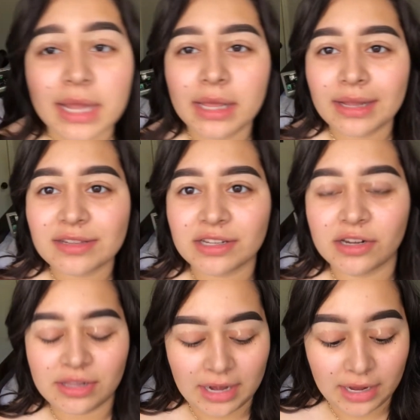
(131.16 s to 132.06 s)
And the
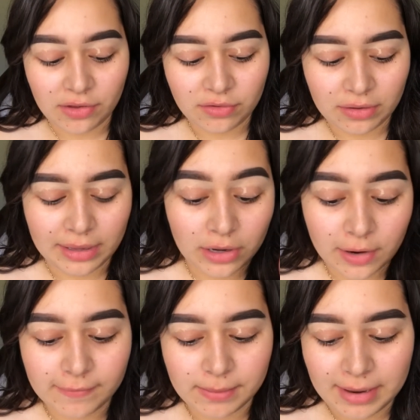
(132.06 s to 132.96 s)
concealer that I use to like
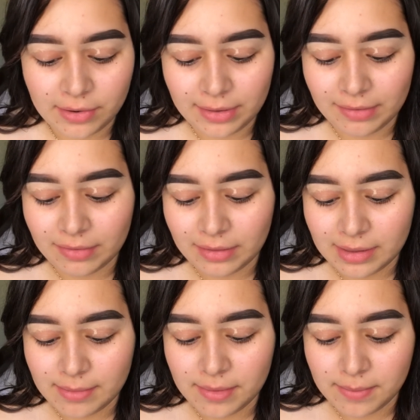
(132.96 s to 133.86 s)
carve them out is
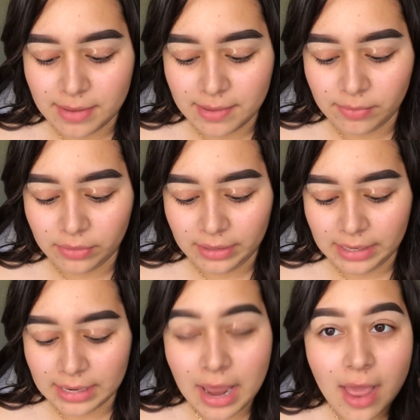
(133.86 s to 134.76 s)
the
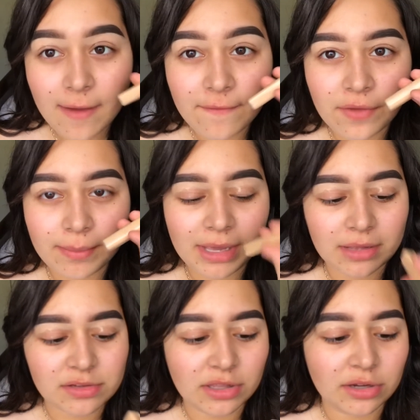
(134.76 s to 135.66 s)
Maybelline Fit Me
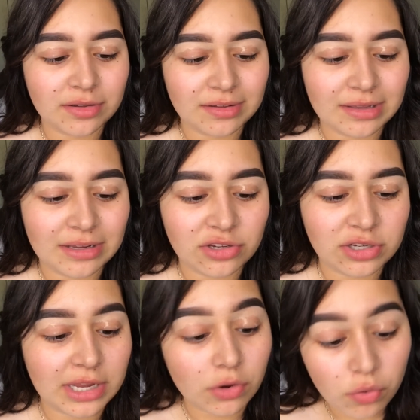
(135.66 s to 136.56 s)
concealer. This is in the
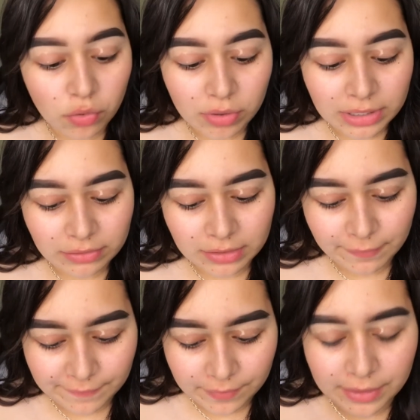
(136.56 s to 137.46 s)
shade, ooh, I used a
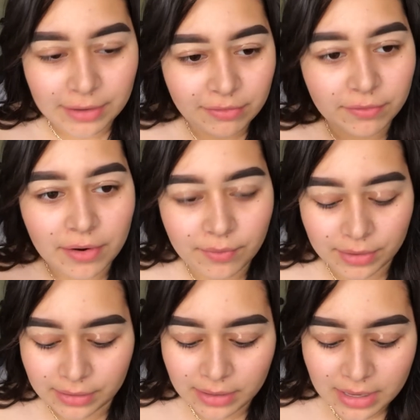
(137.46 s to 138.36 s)
different one. I used the wrong
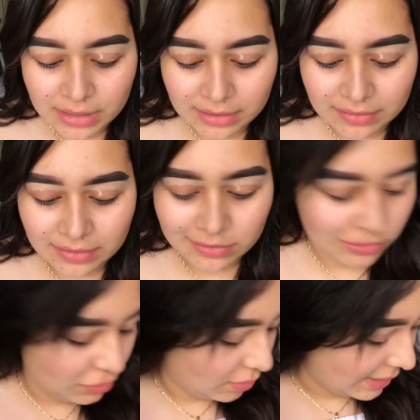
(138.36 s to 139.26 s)
one. This is
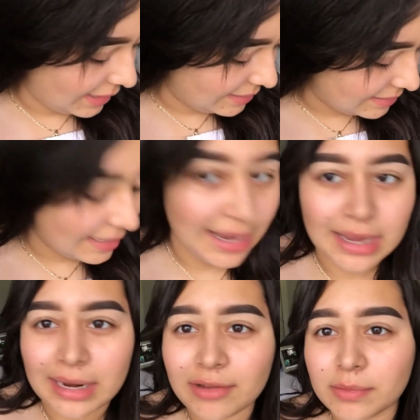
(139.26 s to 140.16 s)
20
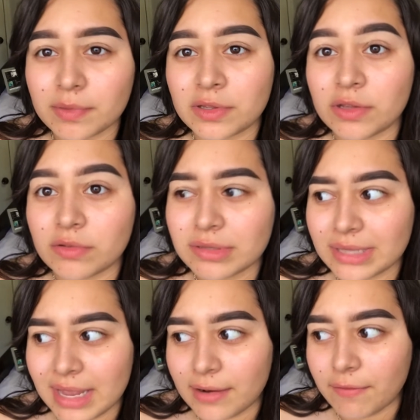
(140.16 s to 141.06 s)
Sand. I was supposed to use
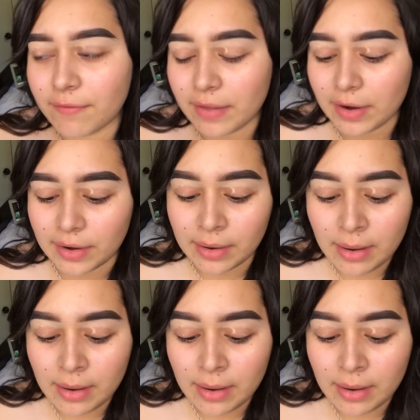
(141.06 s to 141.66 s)
10 Fair.